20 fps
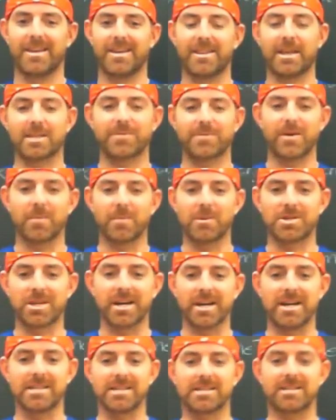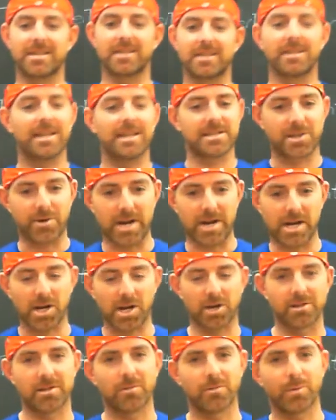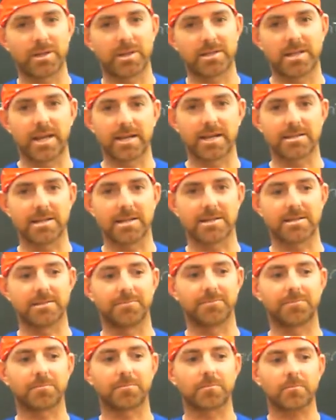Thanks very much, guys. Let's crack on with today's lesson.